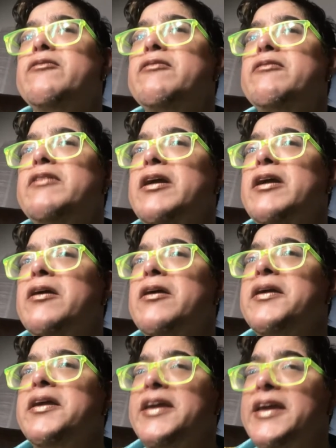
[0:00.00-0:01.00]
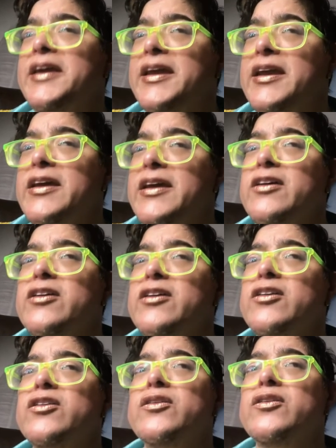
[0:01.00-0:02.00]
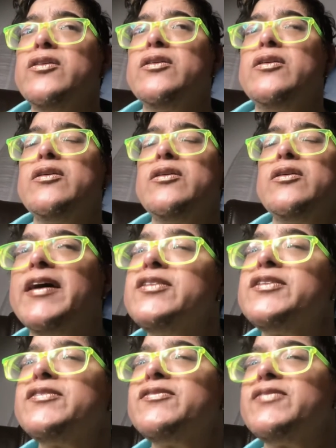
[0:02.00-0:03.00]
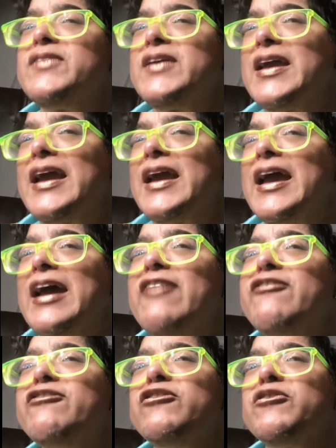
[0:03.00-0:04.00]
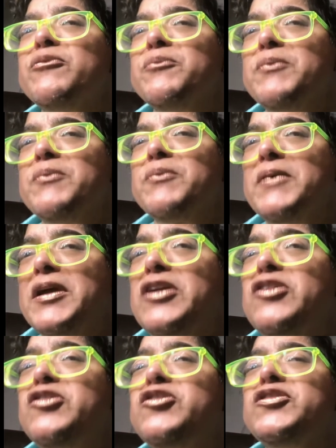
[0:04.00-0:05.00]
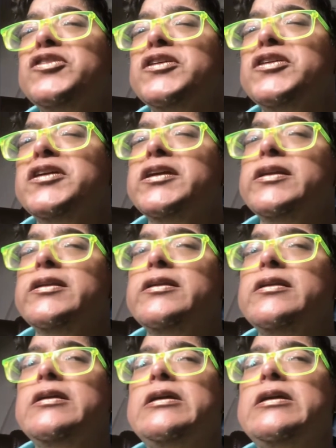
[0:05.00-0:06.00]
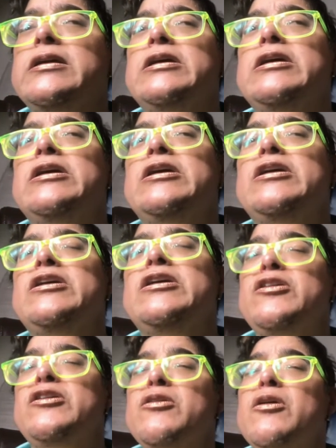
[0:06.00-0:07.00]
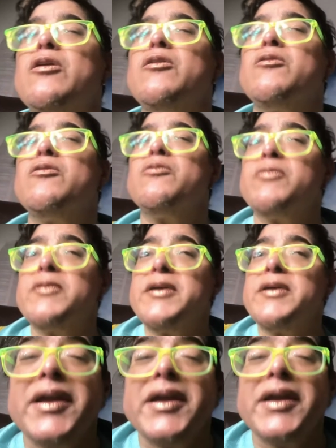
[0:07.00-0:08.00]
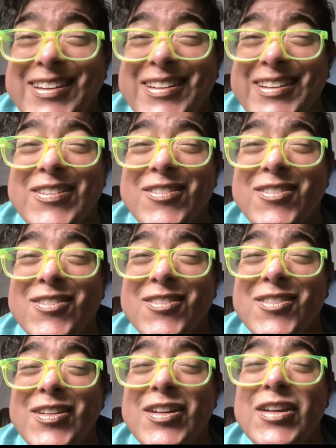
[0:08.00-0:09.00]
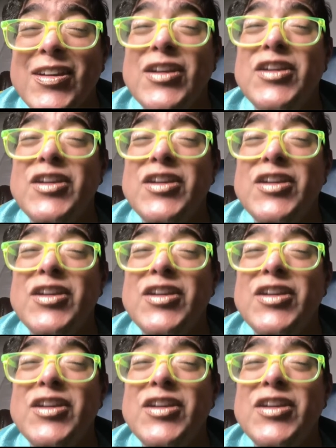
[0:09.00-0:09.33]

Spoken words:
because of that witness, because of the affirmation. You are real, you are here, I see you, you matter.